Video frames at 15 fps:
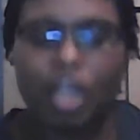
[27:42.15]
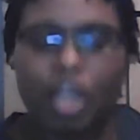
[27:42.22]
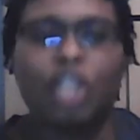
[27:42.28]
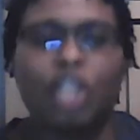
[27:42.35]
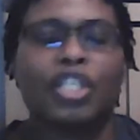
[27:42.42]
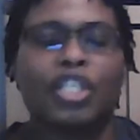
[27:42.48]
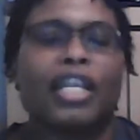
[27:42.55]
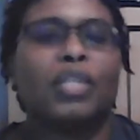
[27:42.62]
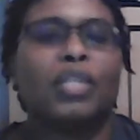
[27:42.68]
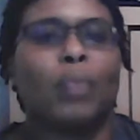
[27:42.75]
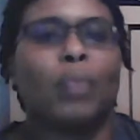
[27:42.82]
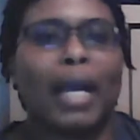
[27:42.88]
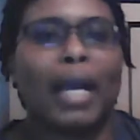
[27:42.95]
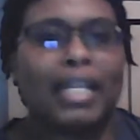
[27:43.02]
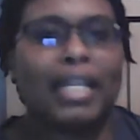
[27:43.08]
So that's
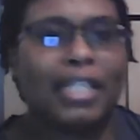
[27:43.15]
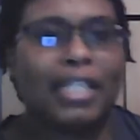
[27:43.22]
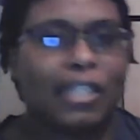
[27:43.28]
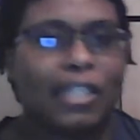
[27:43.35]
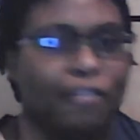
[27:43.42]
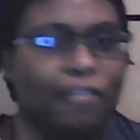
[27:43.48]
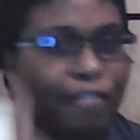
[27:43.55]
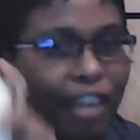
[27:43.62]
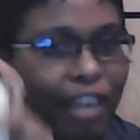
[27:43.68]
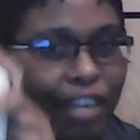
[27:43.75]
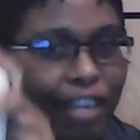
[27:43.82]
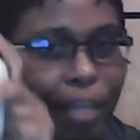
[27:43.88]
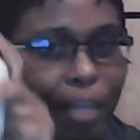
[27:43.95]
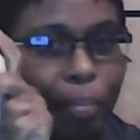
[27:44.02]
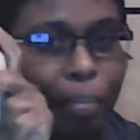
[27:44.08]
why this is very
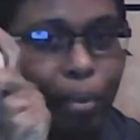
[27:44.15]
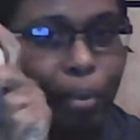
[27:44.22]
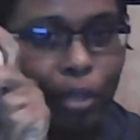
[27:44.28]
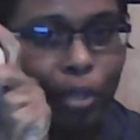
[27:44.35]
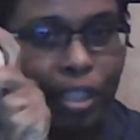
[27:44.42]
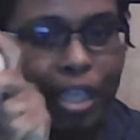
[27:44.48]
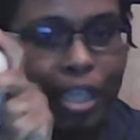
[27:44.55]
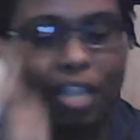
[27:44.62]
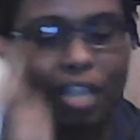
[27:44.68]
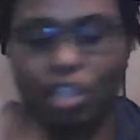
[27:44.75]
important.